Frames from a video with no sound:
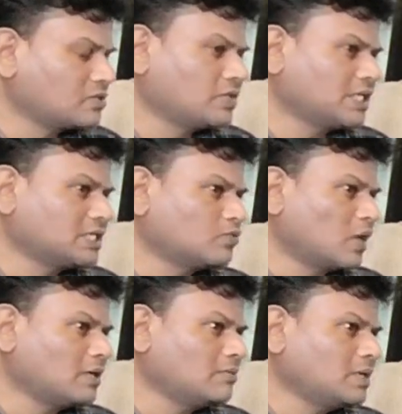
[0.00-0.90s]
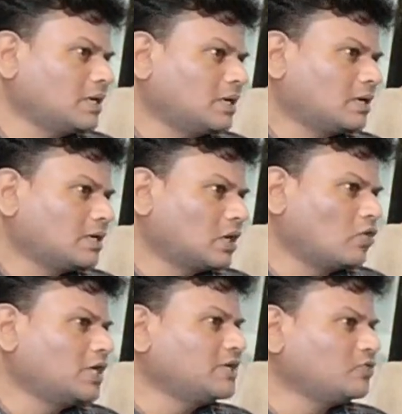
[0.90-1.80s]
So that's one
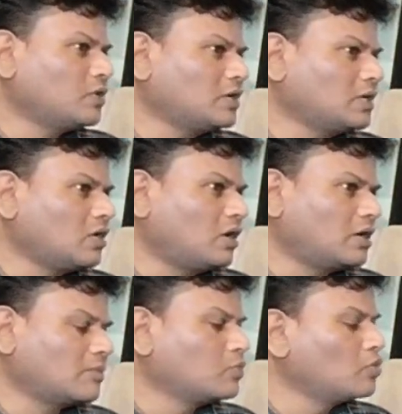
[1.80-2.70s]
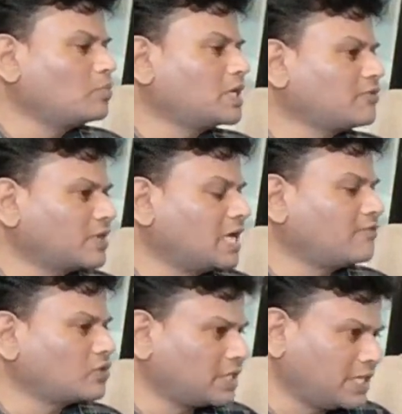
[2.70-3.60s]
grounding work or blueprint we'll
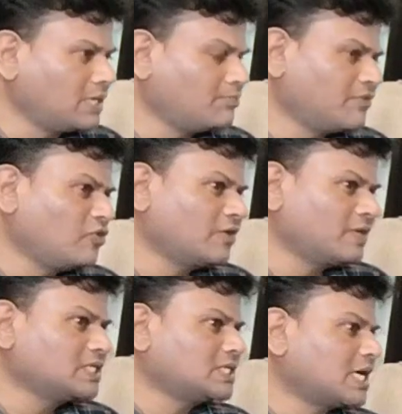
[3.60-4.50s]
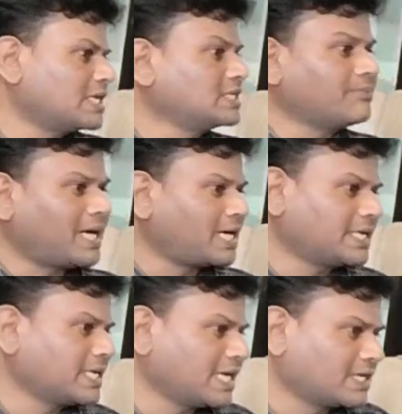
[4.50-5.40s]
have to create before even starting the
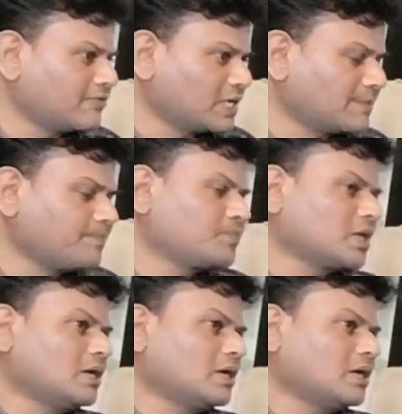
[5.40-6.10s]
marketing activity.